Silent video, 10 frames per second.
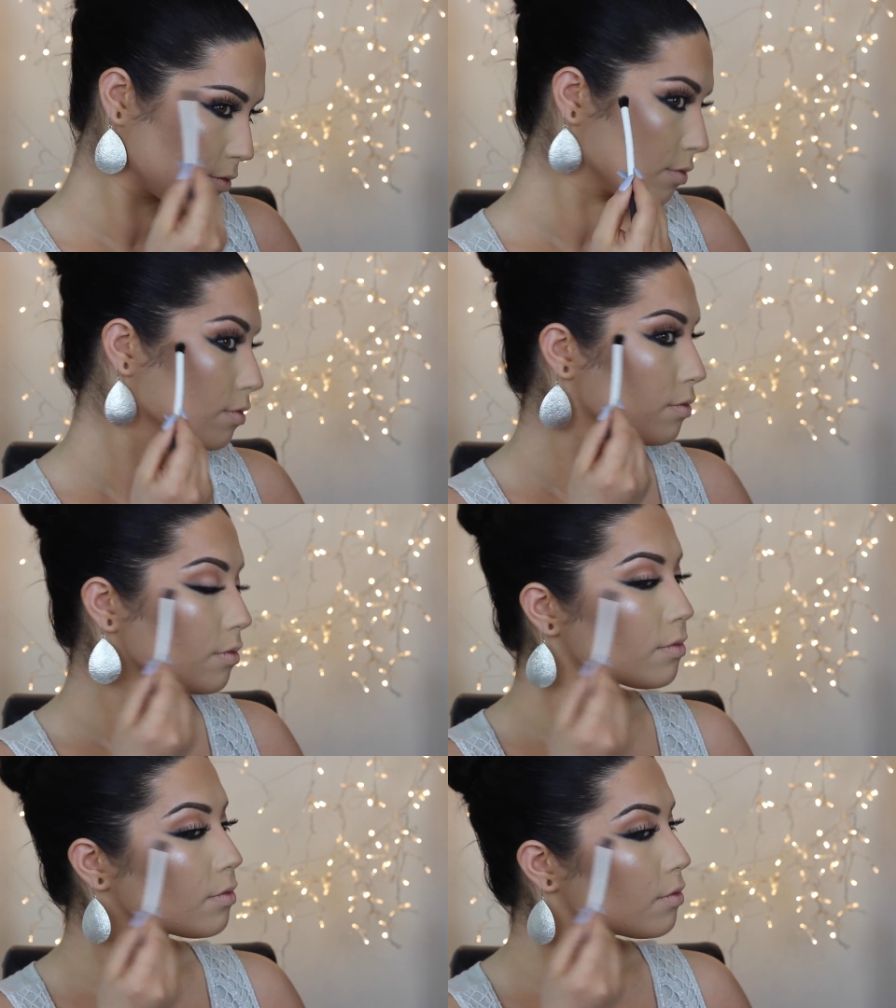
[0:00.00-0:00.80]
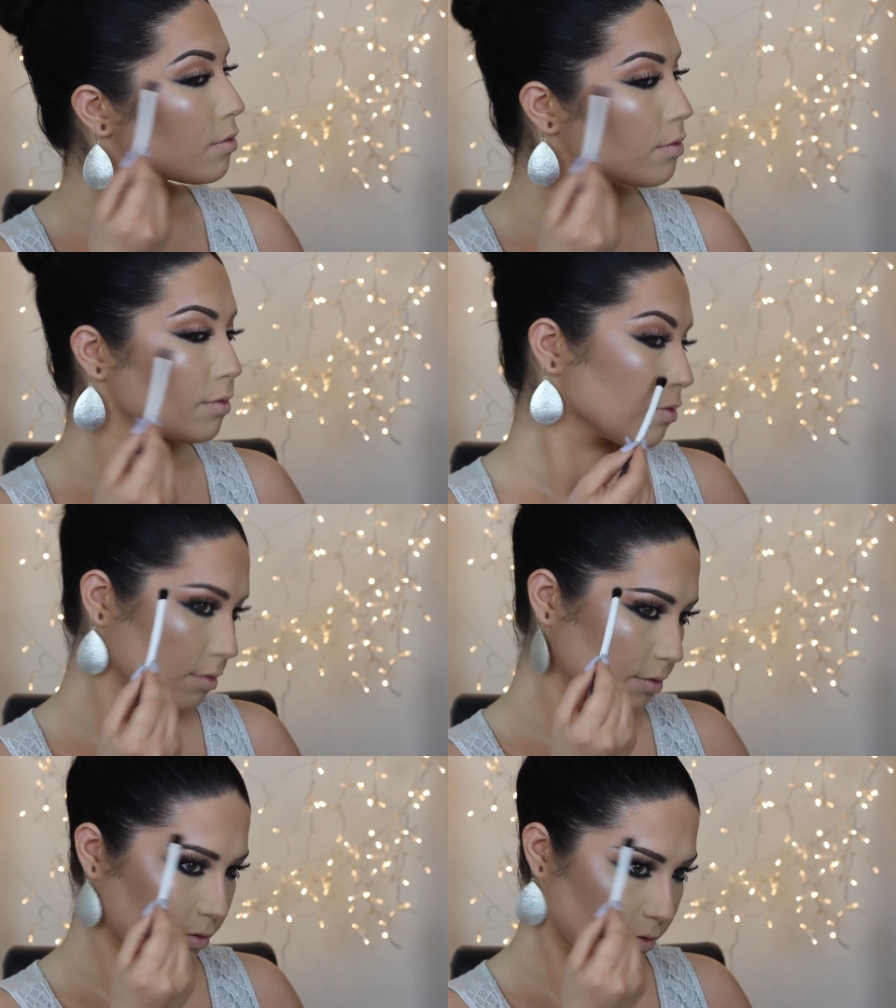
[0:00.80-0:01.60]
Um, it is a
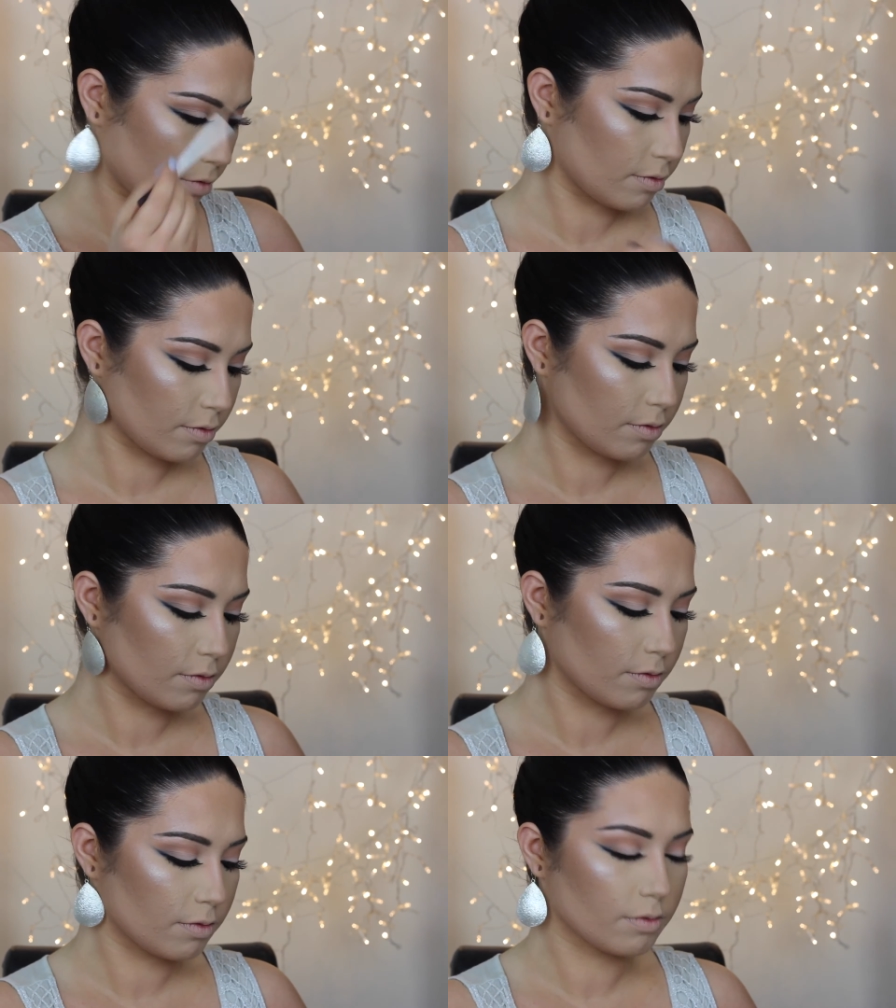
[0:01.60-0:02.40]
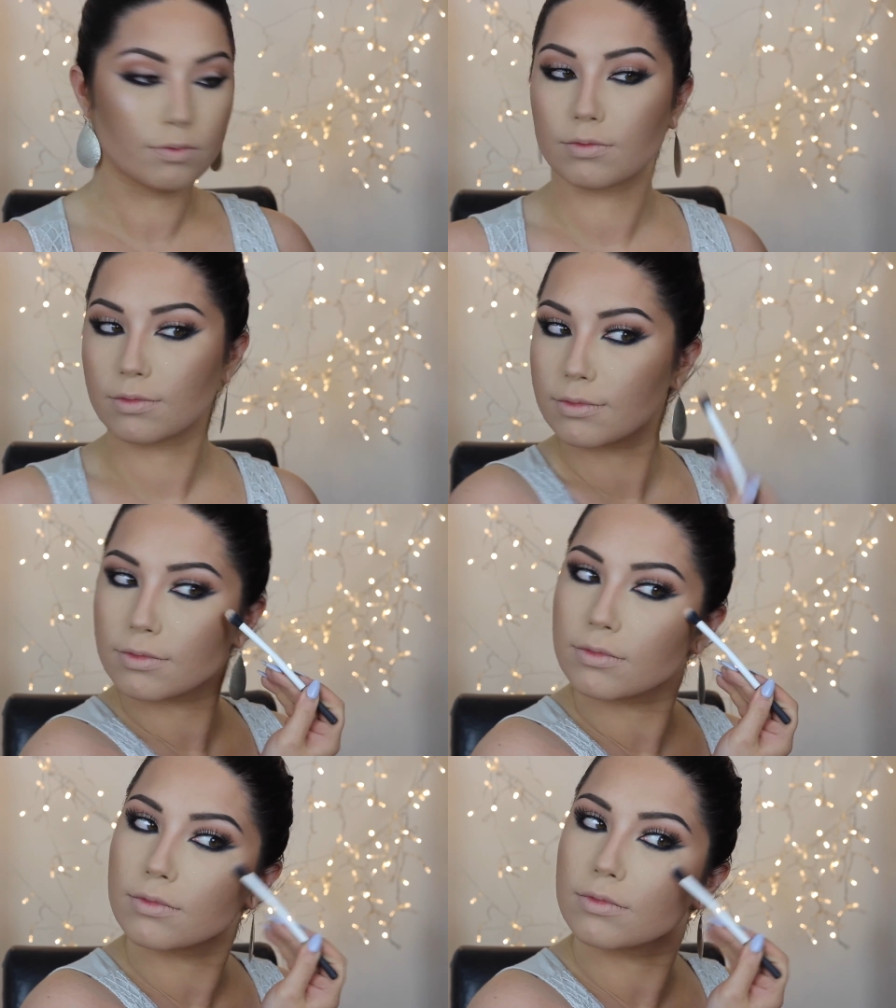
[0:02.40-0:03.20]
little bit bright
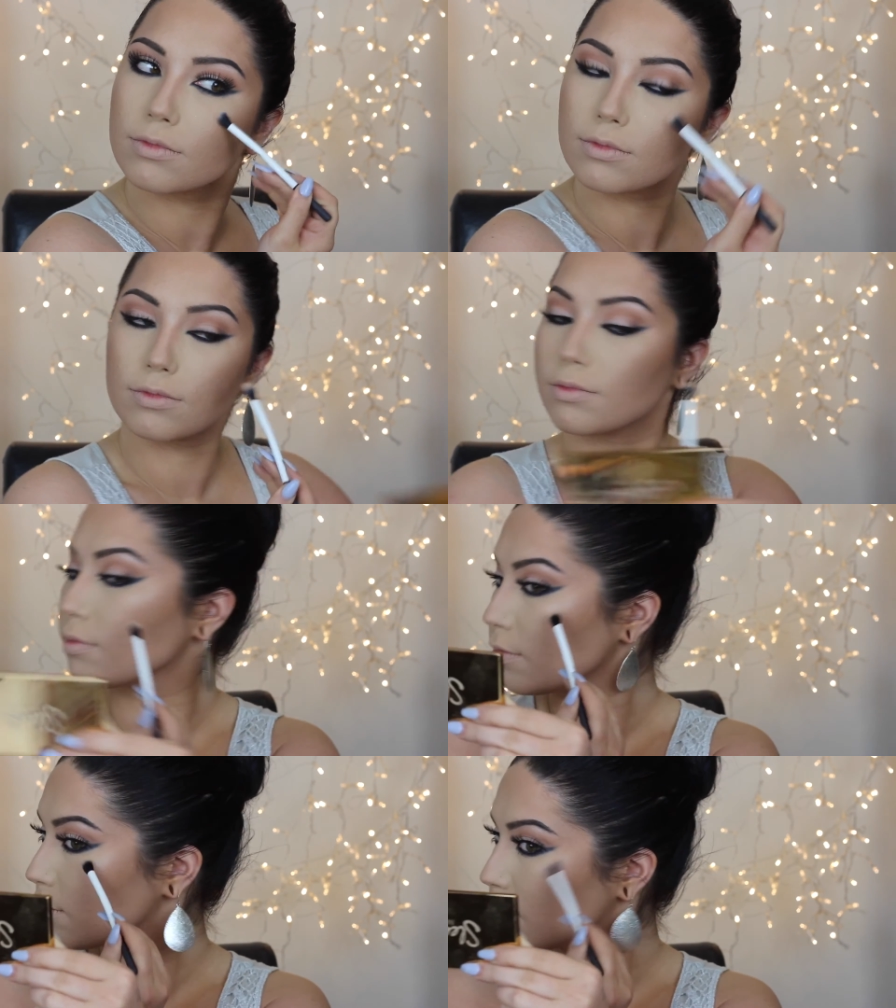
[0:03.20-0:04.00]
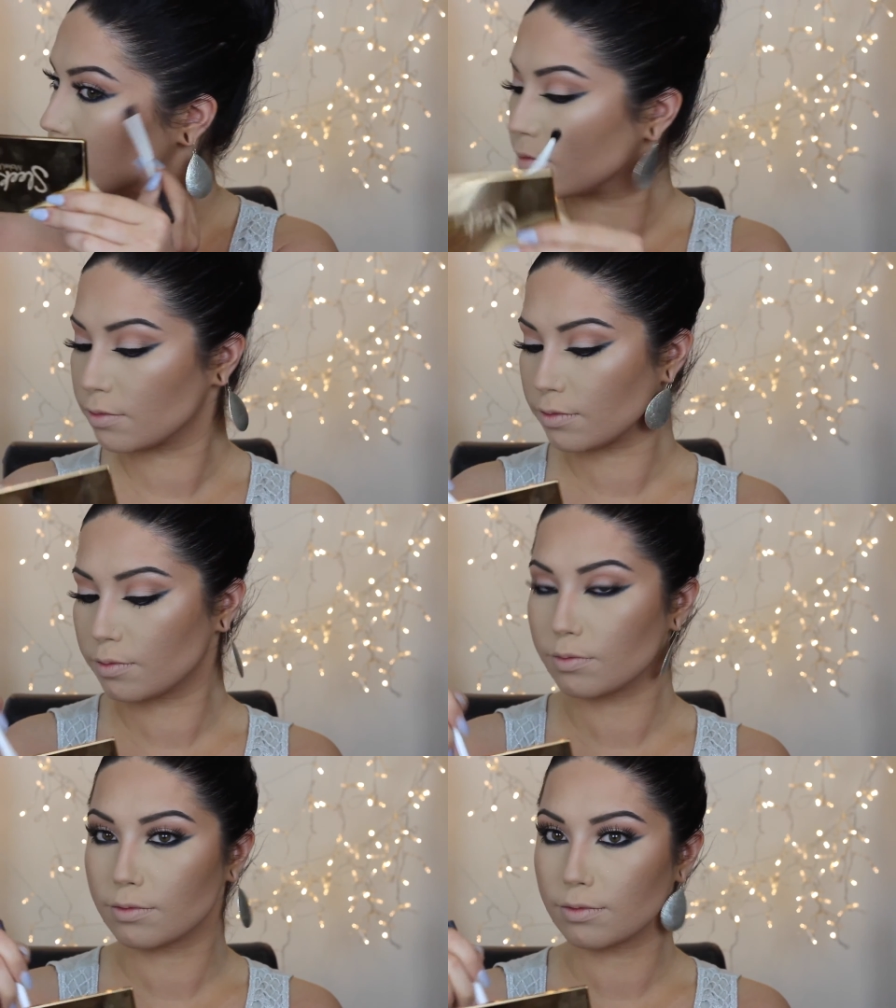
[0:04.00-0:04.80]
for me, so
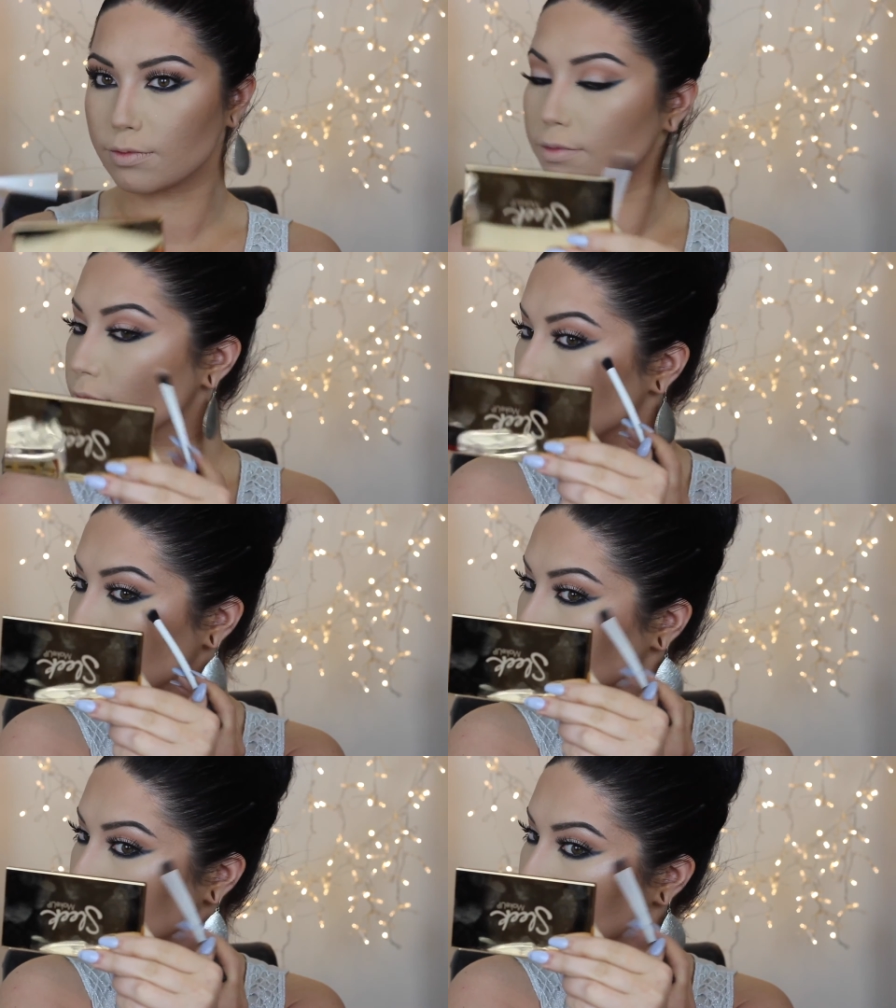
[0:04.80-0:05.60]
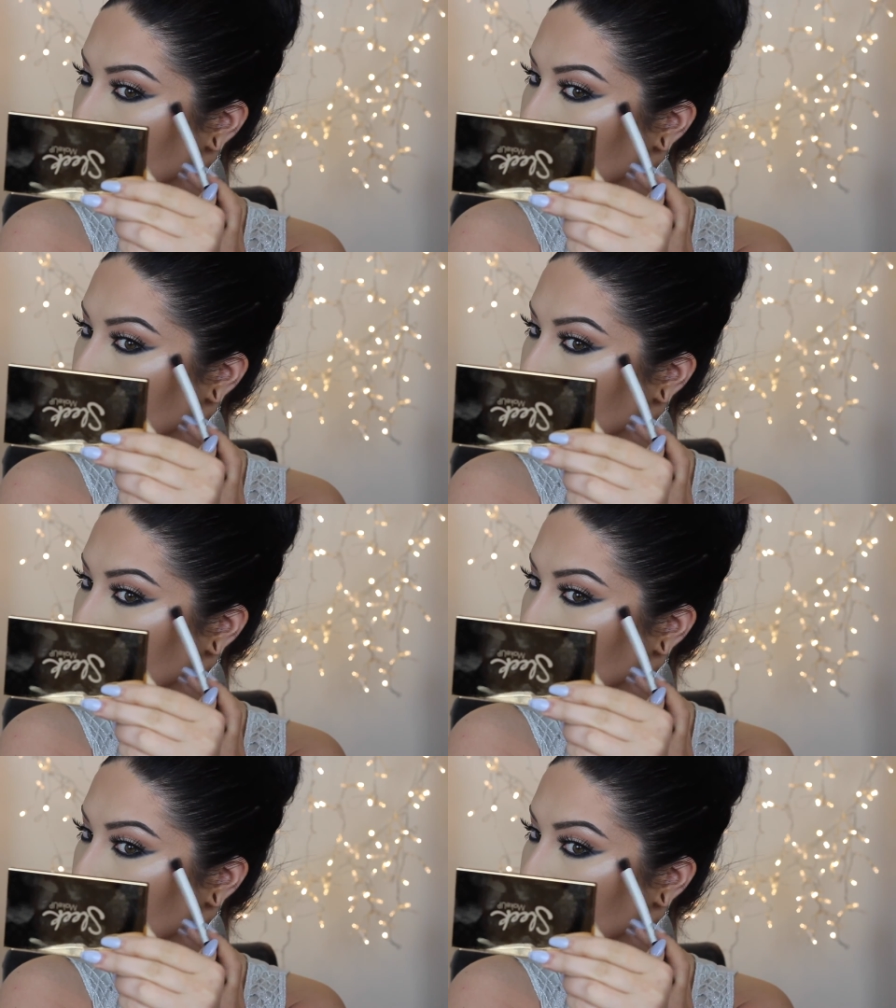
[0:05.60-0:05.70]
I am